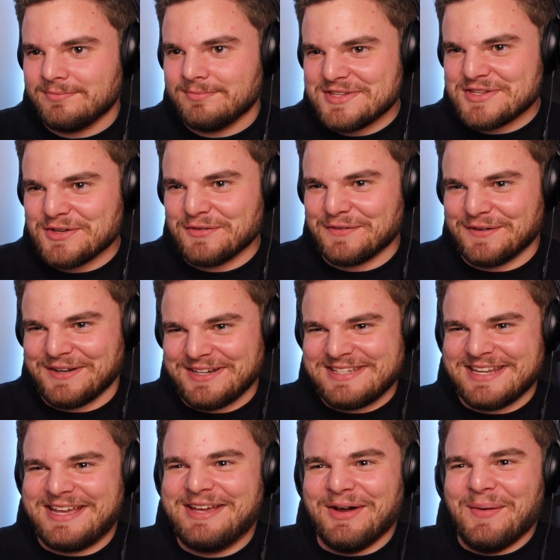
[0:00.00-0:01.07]
Silver is
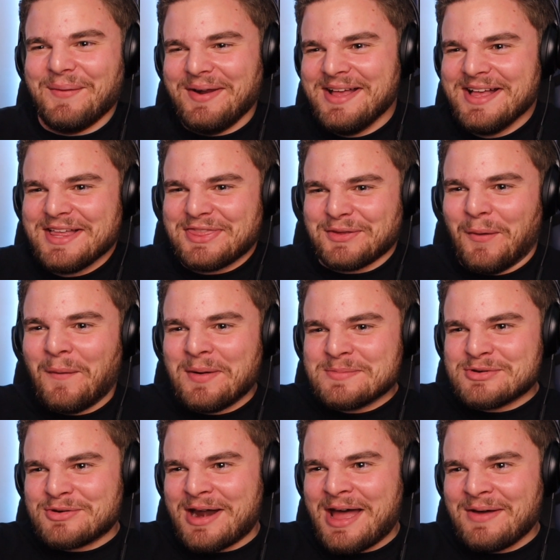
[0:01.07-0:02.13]
throwing him
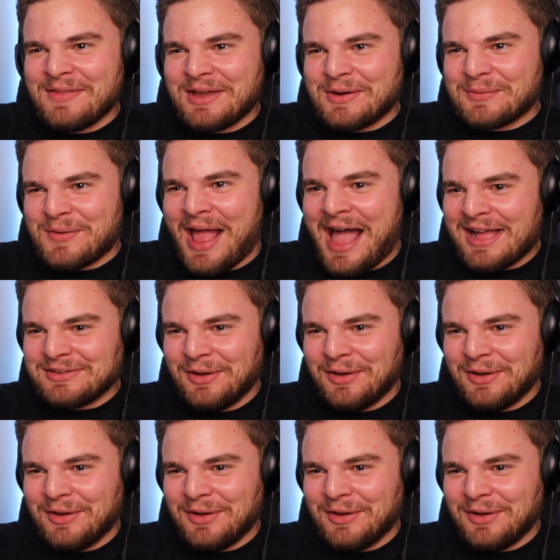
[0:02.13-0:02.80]
around like a rag